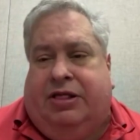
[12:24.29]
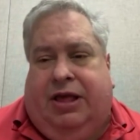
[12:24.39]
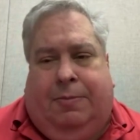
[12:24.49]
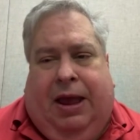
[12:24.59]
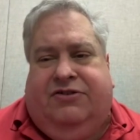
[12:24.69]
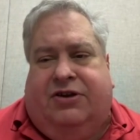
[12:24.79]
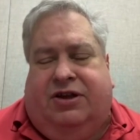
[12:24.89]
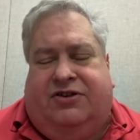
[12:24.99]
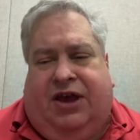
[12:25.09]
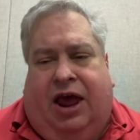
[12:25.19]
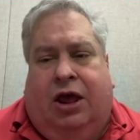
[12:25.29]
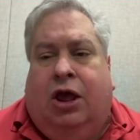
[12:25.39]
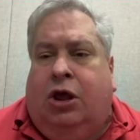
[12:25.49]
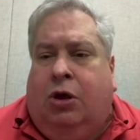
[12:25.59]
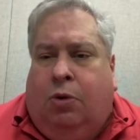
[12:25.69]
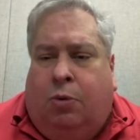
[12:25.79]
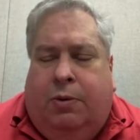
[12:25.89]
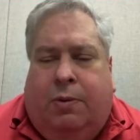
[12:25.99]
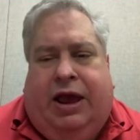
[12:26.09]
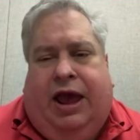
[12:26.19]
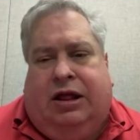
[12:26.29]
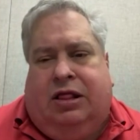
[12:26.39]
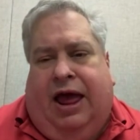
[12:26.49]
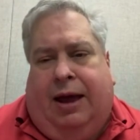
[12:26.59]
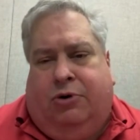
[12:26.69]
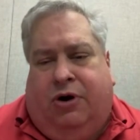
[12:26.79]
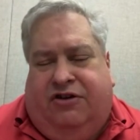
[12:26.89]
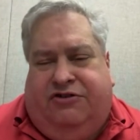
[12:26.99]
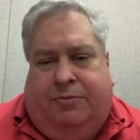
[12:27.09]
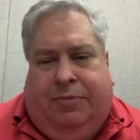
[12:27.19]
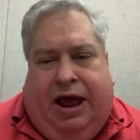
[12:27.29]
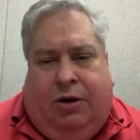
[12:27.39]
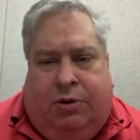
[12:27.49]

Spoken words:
They basically say, well, we want to get collaboration back.